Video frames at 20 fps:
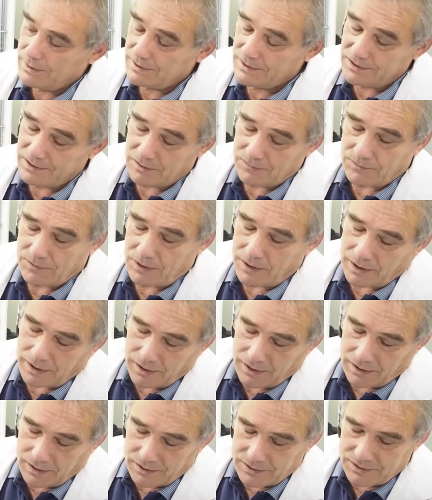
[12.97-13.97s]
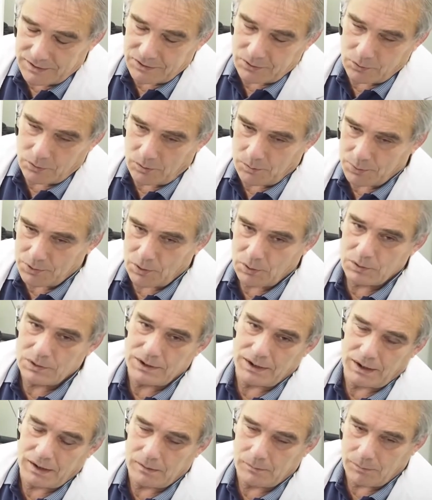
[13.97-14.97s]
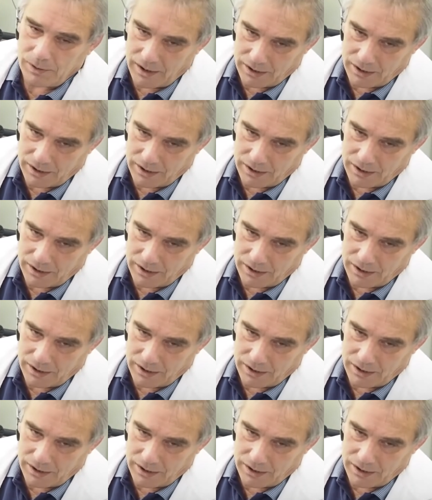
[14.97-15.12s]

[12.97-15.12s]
silver ions to a protein